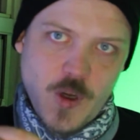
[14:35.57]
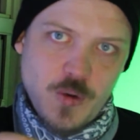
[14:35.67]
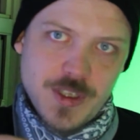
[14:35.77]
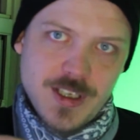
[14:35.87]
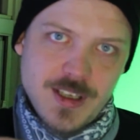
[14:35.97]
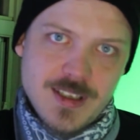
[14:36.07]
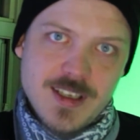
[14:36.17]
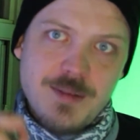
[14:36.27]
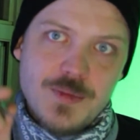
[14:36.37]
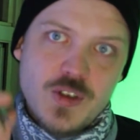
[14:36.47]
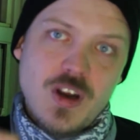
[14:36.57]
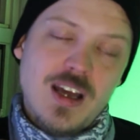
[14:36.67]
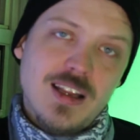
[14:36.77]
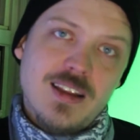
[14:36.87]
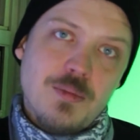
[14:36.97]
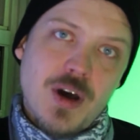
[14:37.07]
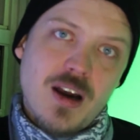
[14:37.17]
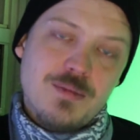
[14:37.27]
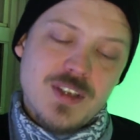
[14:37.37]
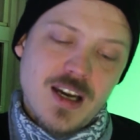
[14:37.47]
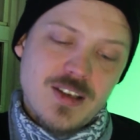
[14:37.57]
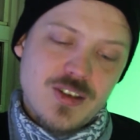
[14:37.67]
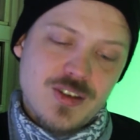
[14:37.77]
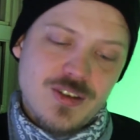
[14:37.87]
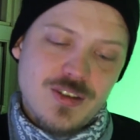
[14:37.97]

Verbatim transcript: only to the tip, do not let the bottom touch,